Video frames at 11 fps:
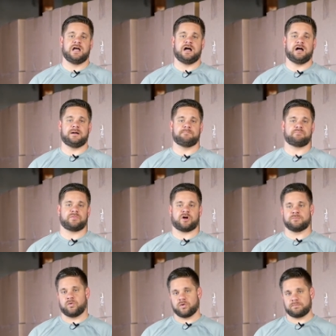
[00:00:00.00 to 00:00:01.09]
um,
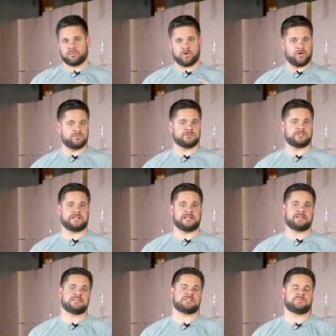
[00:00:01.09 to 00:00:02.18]
are more prone to get
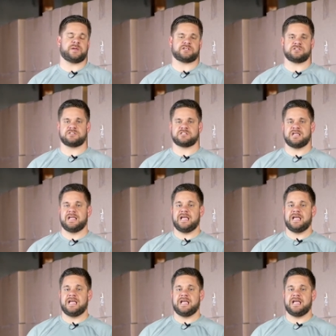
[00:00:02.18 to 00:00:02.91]
these inspections.